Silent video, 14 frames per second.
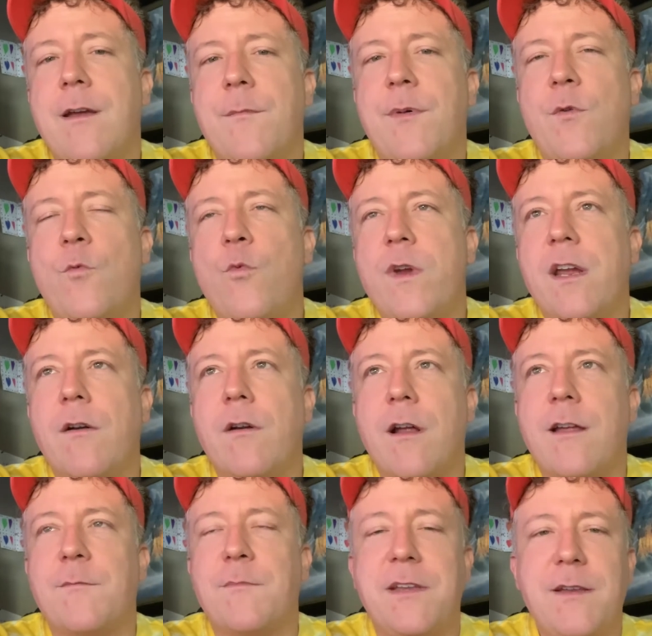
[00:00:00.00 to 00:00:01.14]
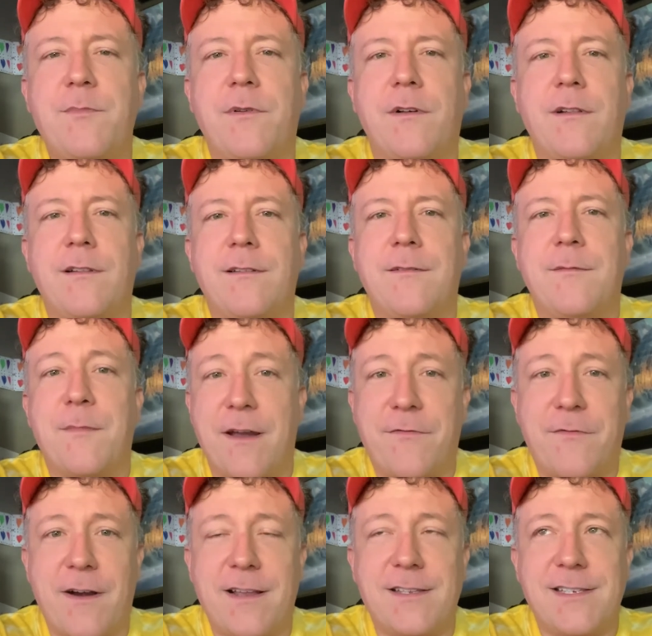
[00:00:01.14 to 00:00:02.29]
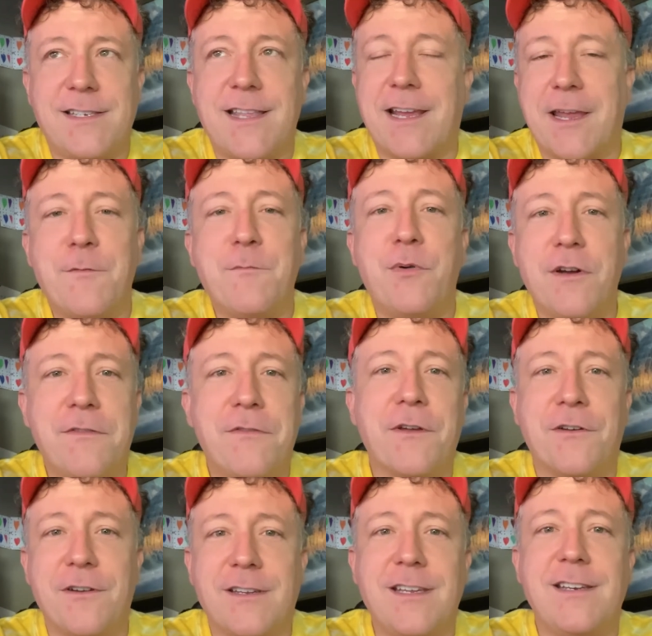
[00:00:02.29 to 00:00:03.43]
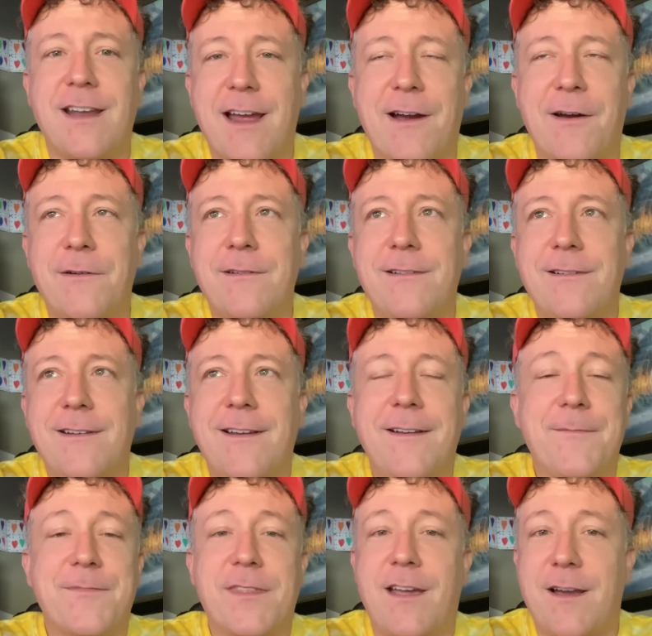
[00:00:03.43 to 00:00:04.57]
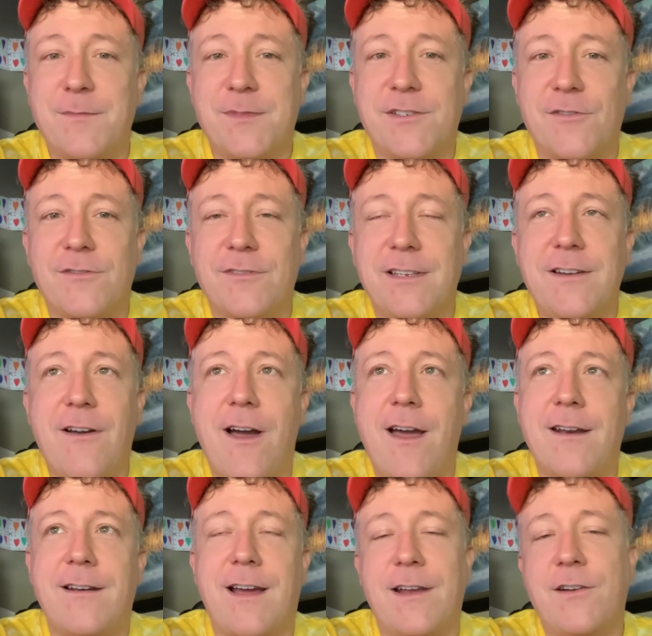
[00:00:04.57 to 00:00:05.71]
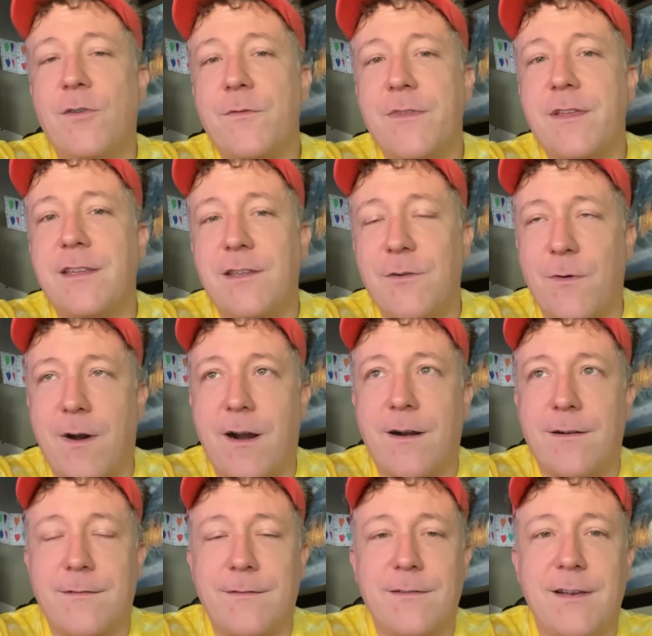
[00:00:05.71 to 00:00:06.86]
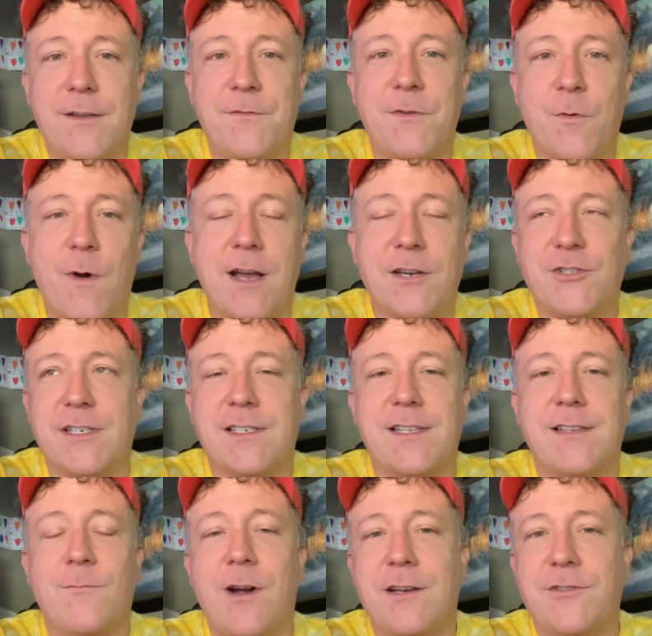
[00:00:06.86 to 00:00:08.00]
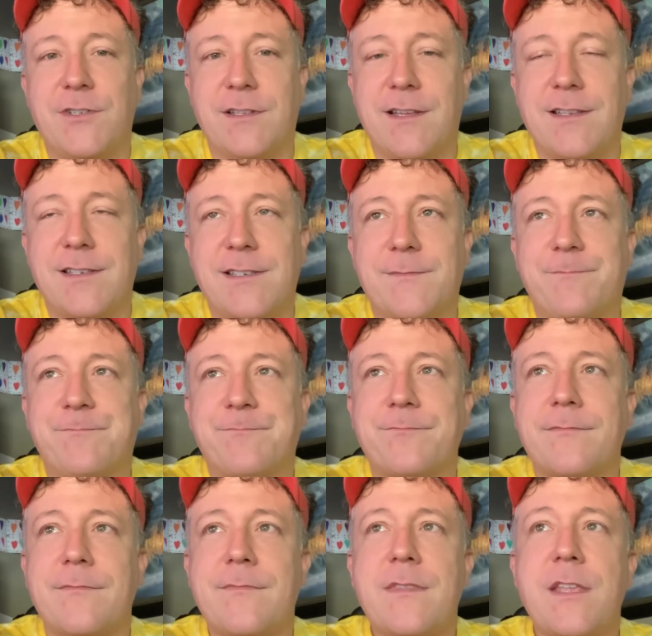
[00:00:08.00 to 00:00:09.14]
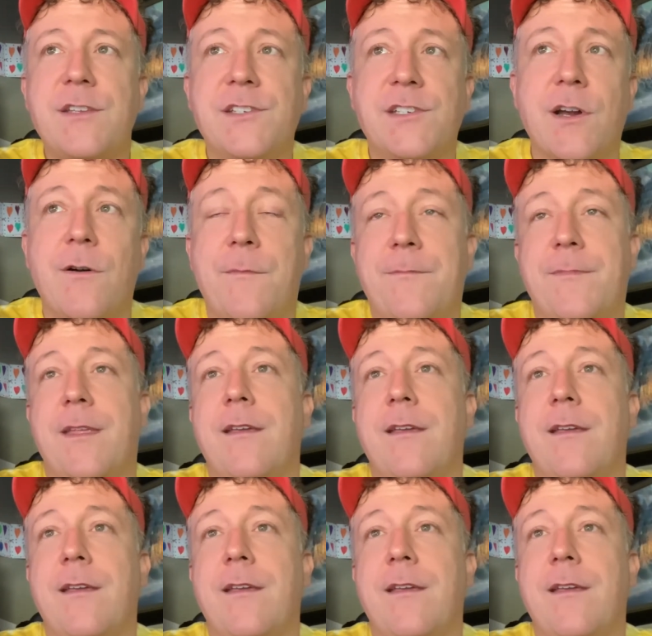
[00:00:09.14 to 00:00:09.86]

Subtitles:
But we are not people, my friends, that can put the cookie down. I'm certainly not. I don't think you are if you're watching this. So